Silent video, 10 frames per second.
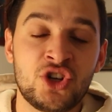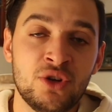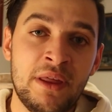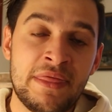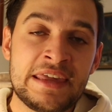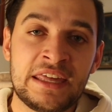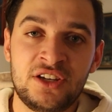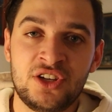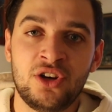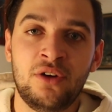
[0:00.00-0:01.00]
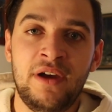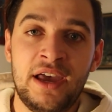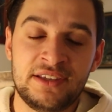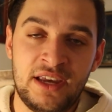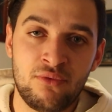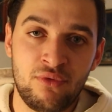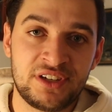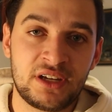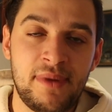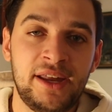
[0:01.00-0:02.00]
You should be thinking of yourself as a
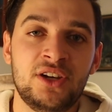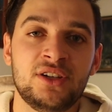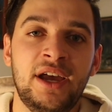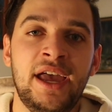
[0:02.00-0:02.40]
risk manager.